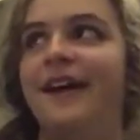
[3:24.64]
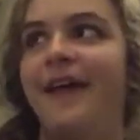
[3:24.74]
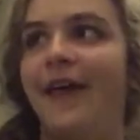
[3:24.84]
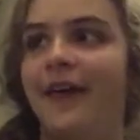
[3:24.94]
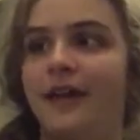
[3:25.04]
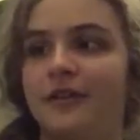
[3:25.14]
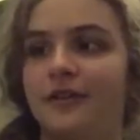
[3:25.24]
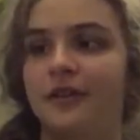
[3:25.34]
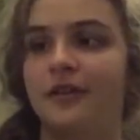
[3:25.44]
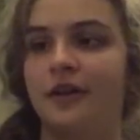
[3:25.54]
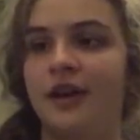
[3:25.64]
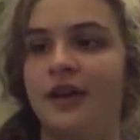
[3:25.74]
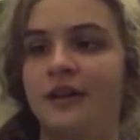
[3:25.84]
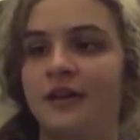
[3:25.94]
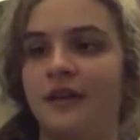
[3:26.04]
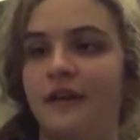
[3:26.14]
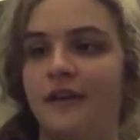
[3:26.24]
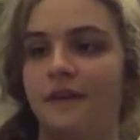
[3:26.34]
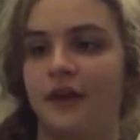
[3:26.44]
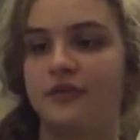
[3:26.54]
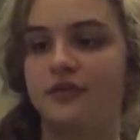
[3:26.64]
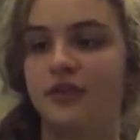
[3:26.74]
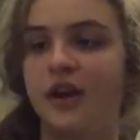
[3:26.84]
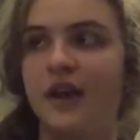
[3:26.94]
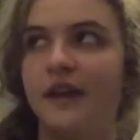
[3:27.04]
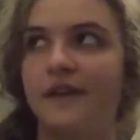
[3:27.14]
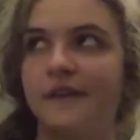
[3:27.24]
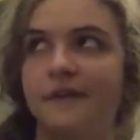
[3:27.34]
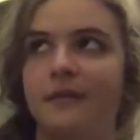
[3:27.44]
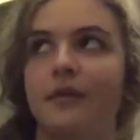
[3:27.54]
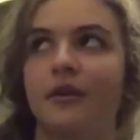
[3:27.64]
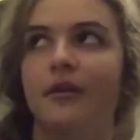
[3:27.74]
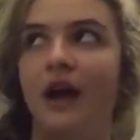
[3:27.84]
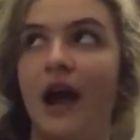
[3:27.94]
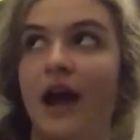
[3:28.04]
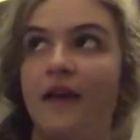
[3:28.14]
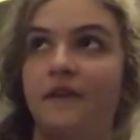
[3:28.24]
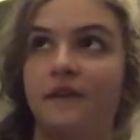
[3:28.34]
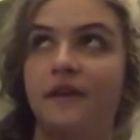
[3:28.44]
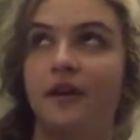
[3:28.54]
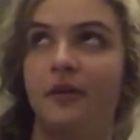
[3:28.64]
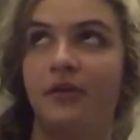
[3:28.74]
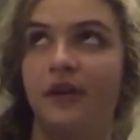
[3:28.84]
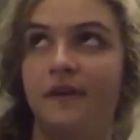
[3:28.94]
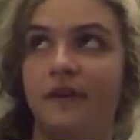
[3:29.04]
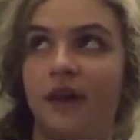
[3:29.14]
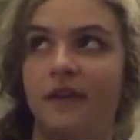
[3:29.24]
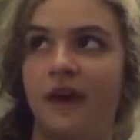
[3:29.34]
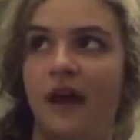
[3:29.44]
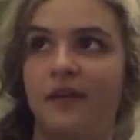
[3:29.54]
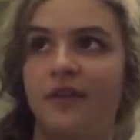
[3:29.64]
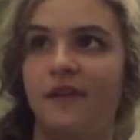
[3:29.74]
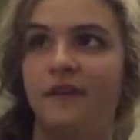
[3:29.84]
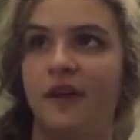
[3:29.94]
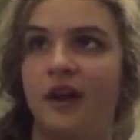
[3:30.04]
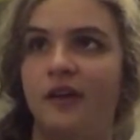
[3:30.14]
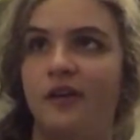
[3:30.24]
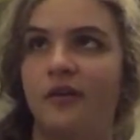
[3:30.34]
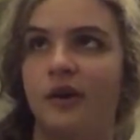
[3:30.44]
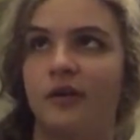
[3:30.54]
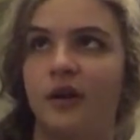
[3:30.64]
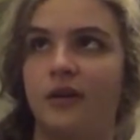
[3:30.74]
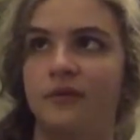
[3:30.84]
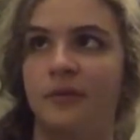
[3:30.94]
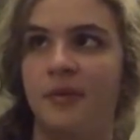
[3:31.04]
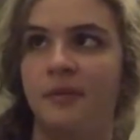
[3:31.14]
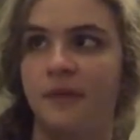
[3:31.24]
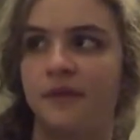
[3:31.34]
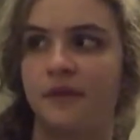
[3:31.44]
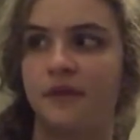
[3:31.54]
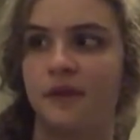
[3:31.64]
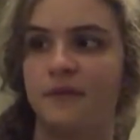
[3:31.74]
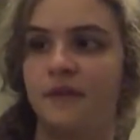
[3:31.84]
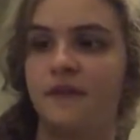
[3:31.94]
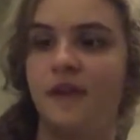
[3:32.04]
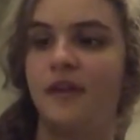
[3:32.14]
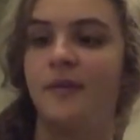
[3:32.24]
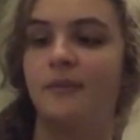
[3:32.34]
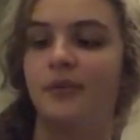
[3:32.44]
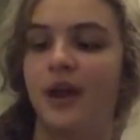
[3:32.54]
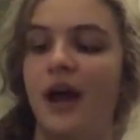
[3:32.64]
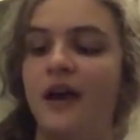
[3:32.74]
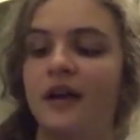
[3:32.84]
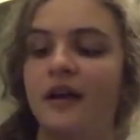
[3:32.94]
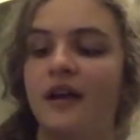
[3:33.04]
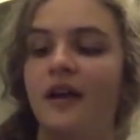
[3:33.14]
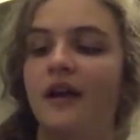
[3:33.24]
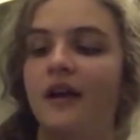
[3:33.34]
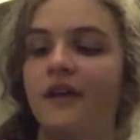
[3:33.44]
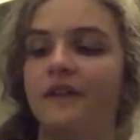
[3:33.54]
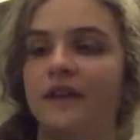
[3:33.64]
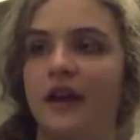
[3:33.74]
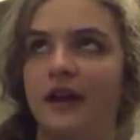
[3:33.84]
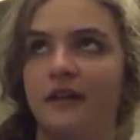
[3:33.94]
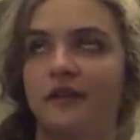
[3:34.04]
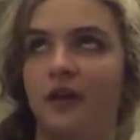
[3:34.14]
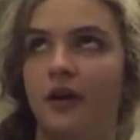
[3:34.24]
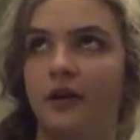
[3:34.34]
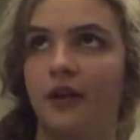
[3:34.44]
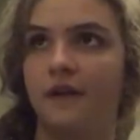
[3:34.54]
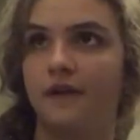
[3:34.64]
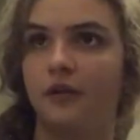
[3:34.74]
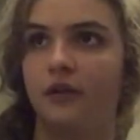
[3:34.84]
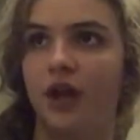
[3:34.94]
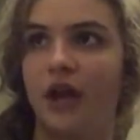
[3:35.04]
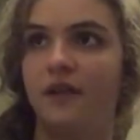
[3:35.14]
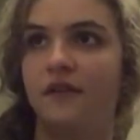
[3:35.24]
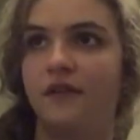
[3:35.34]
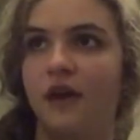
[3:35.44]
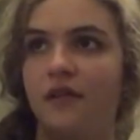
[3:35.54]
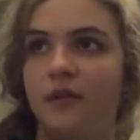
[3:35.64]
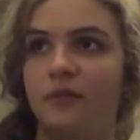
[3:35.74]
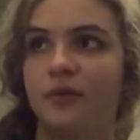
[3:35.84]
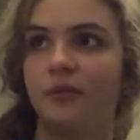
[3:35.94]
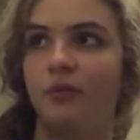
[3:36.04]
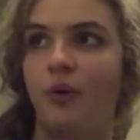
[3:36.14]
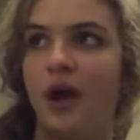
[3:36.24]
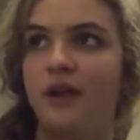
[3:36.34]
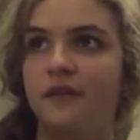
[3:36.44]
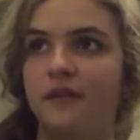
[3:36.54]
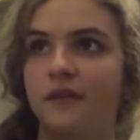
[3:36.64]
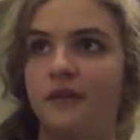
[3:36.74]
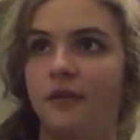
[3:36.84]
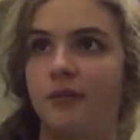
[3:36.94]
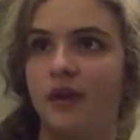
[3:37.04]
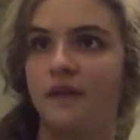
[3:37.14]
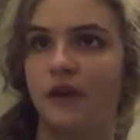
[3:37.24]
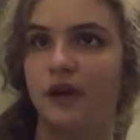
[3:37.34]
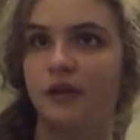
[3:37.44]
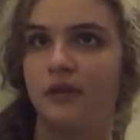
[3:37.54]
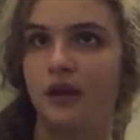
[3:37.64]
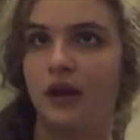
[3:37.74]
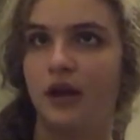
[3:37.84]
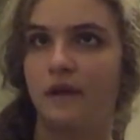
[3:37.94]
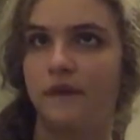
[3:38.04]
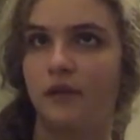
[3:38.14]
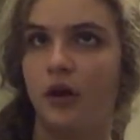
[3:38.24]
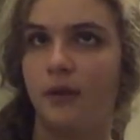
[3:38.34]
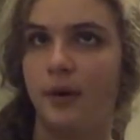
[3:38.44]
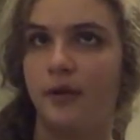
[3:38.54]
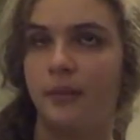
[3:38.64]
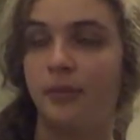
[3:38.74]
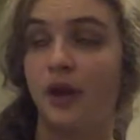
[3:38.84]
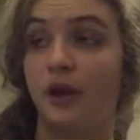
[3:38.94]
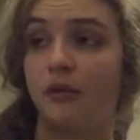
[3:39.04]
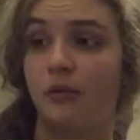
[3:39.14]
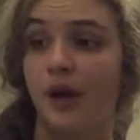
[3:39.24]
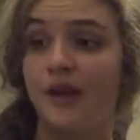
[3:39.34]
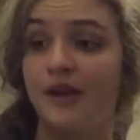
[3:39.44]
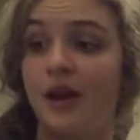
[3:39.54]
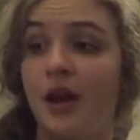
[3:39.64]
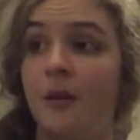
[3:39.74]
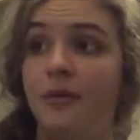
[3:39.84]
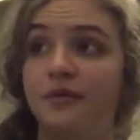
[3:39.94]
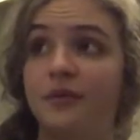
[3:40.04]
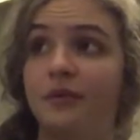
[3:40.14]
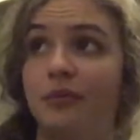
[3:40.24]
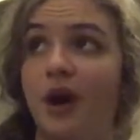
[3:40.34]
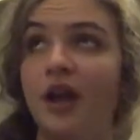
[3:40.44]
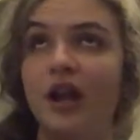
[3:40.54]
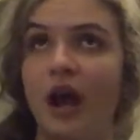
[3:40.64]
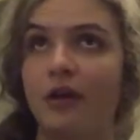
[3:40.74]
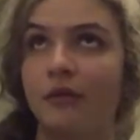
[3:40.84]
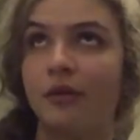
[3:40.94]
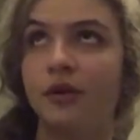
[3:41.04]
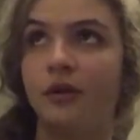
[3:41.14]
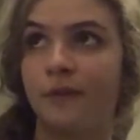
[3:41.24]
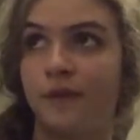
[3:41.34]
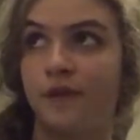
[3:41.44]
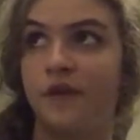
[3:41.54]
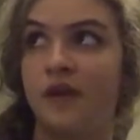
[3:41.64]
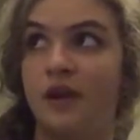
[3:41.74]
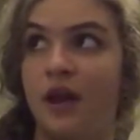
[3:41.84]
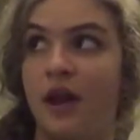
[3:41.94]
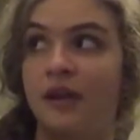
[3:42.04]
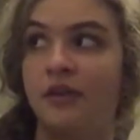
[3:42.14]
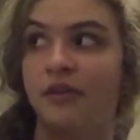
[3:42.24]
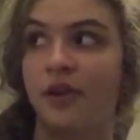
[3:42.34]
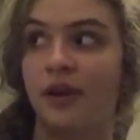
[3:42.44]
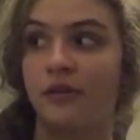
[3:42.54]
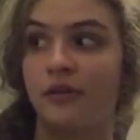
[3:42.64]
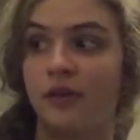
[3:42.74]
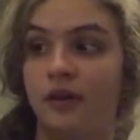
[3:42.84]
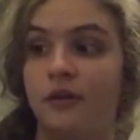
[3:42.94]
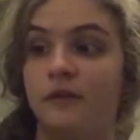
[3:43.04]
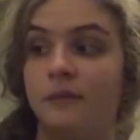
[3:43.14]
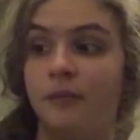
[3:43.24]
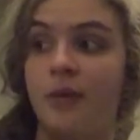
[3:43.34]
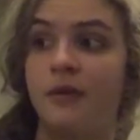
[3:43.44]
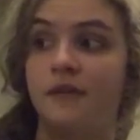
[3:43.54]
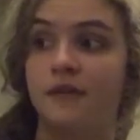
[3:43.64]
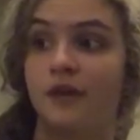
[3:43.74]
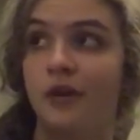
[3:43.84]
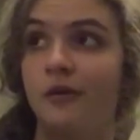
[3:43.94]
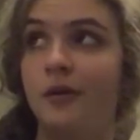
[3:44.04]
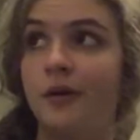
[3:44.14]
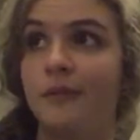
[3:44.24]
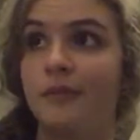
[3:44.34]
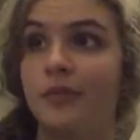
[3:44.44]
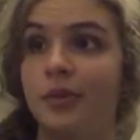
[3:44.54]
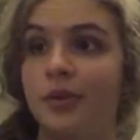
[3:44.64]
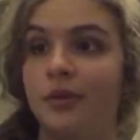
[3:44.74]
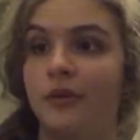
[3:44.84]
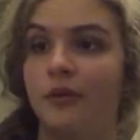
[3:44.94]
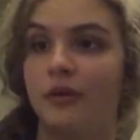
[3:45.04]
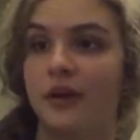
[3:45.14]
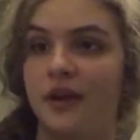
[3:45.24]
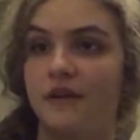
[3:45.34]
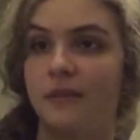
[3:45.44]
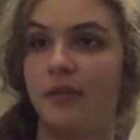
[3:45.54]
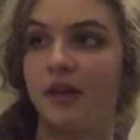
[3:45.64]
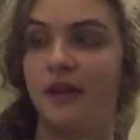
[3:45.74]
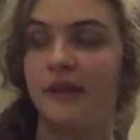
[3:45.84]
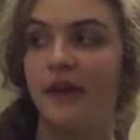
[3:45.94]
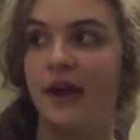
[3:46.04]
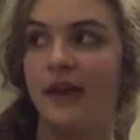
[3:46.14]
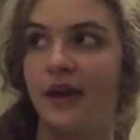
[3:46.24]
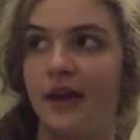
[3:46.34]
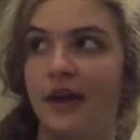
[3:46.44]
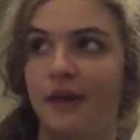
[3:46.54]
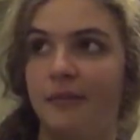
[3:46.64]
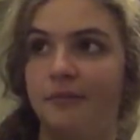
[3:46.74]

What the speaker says: and green is, like, trees, grass, things like that. Things that I know are green from people's descriptions. And then black is like darkness or night. And then for white, because I get asked a lot about like black and white, but for white I really don't see anything other than maybe snow or like something like that. I'm